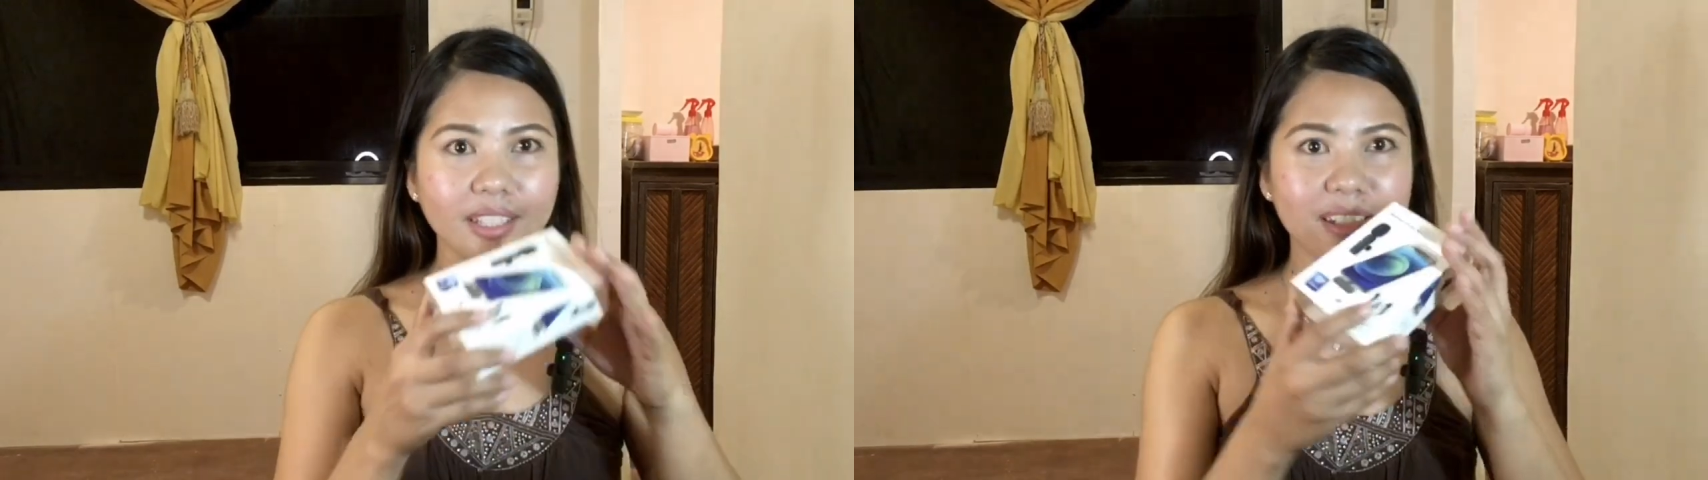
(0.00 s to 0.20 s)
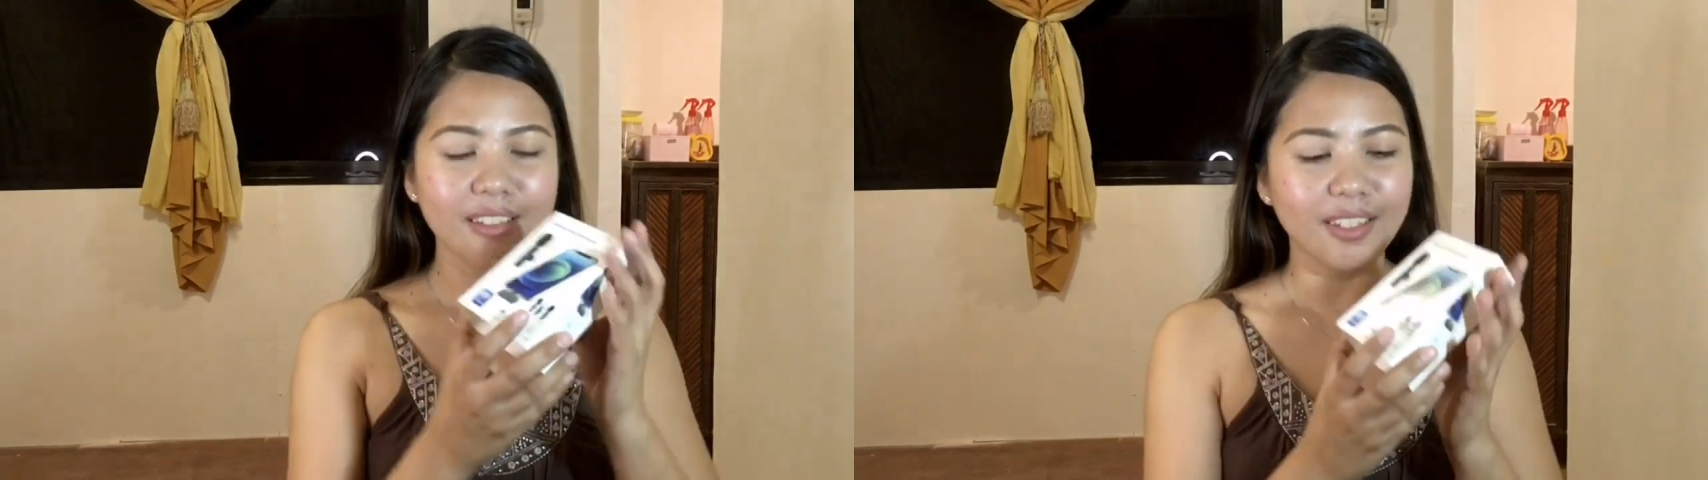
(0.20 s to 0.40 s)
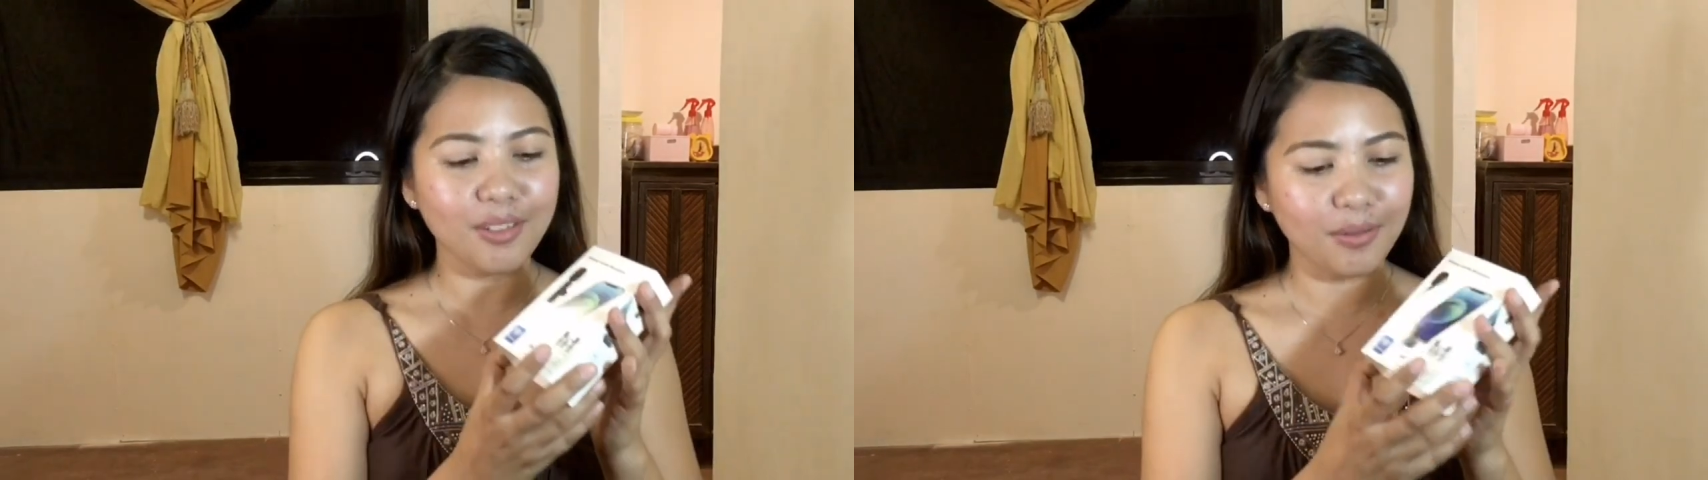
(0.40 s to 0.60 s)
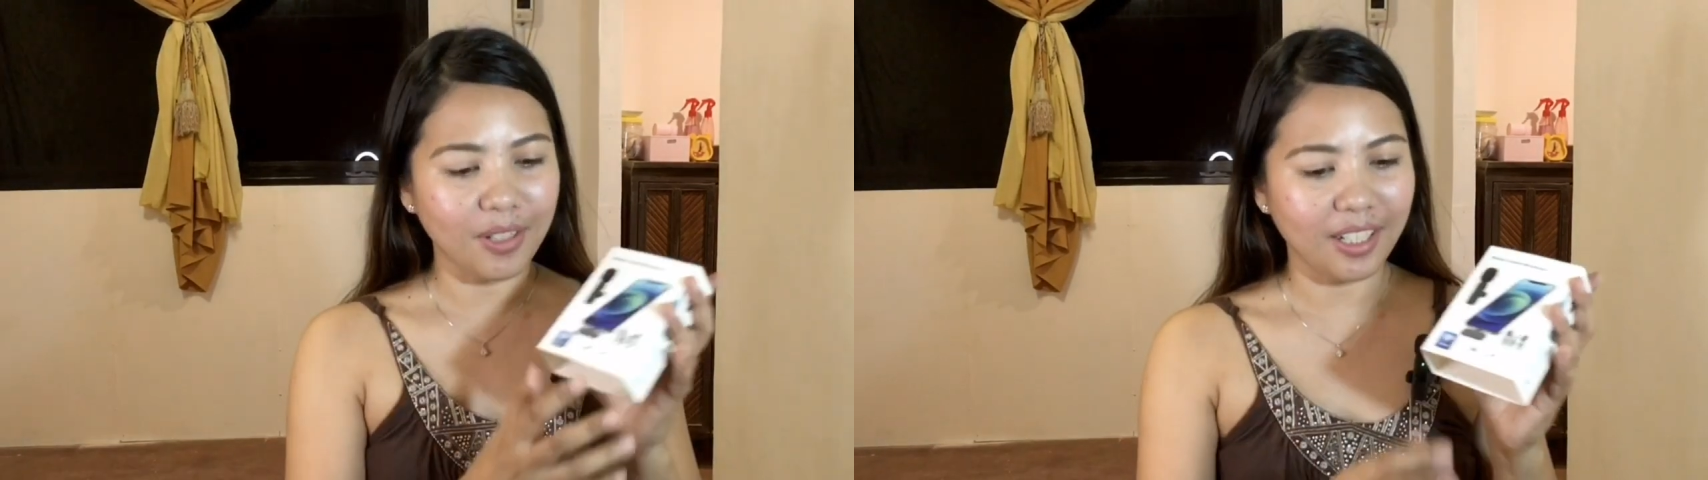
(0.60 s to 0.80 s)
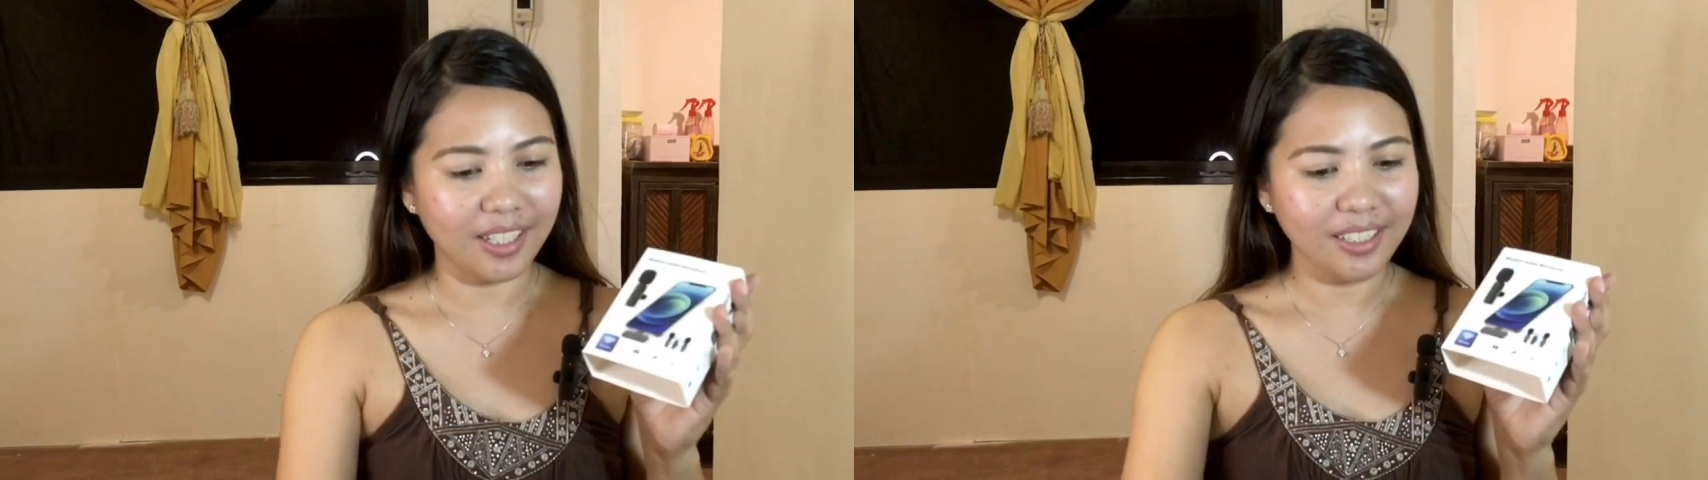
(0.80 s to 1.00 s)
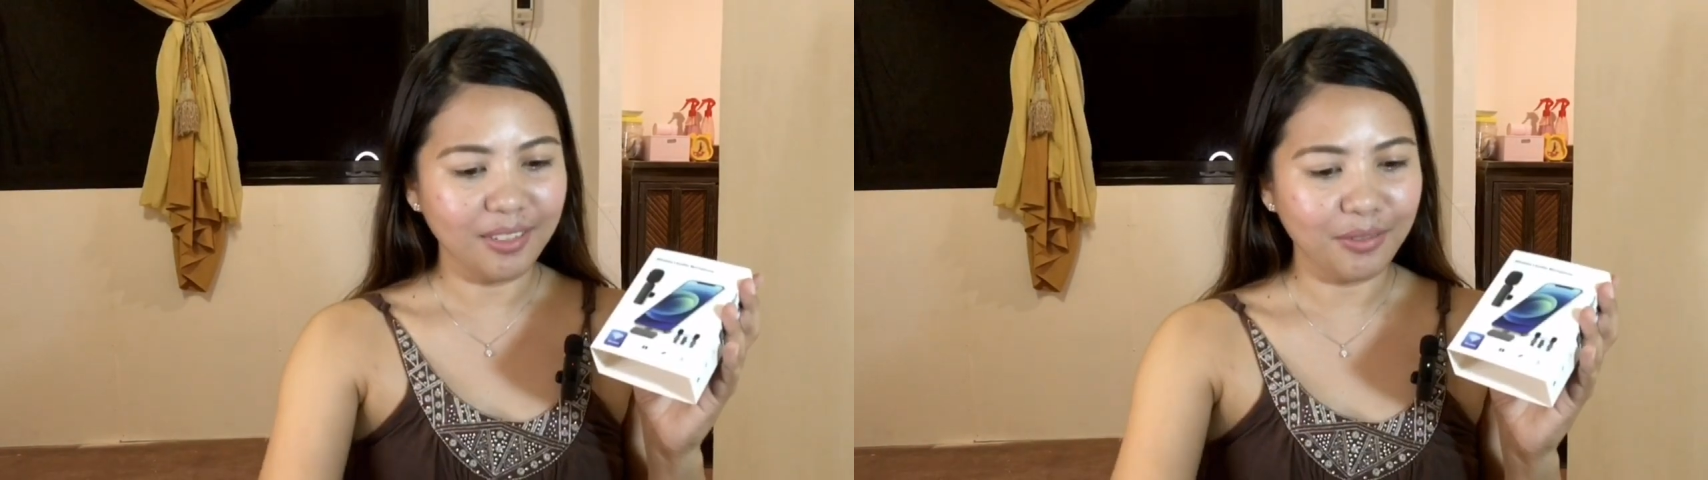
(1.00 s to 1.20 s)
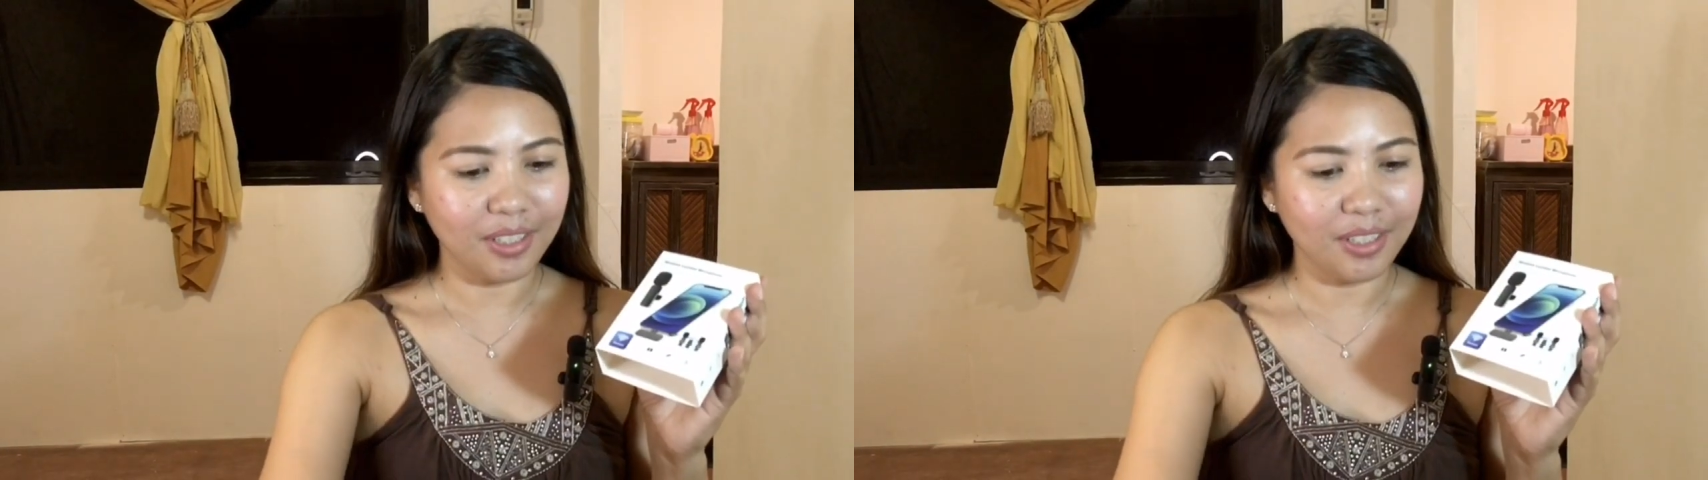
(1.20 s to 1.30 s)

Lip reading: It's this one.